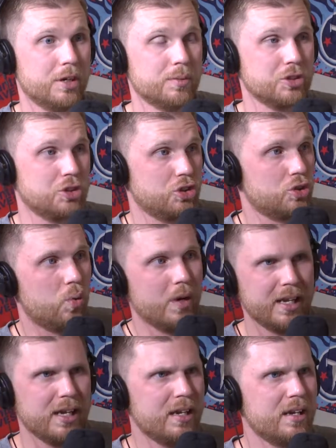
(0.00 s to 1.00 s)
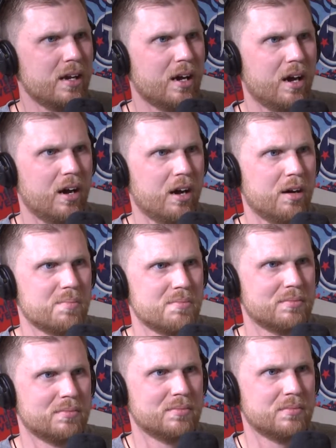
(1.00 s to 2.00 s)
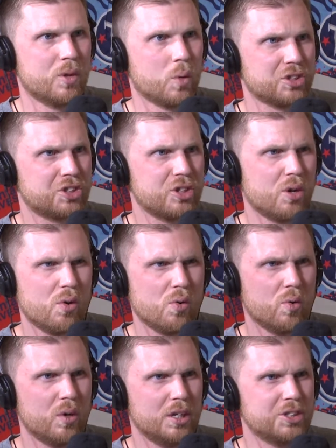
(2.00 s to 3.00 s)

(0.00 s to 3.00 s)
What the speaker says: There was 20 or so